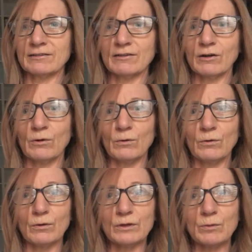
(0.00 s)
Got
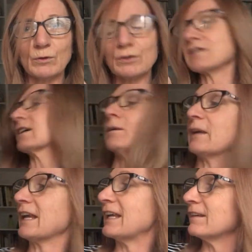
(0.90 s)
all the water
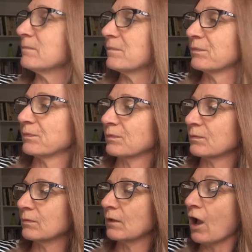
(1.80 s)
coming in.
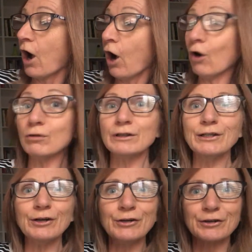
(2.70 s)

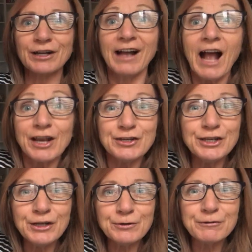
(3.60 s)
Oh, look,
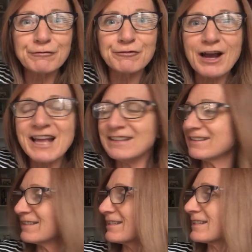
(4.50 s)
new
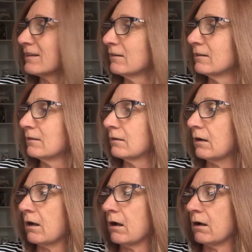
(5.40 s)
friends.
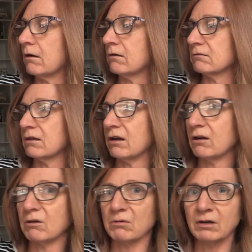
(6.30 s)
Oh
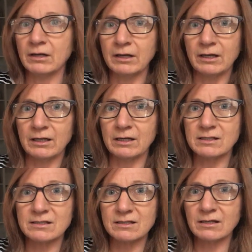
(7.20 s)
no.
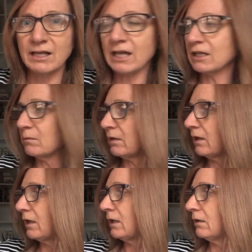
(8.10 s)
It's an
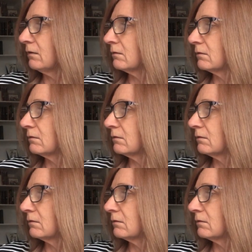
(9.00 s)
enemy.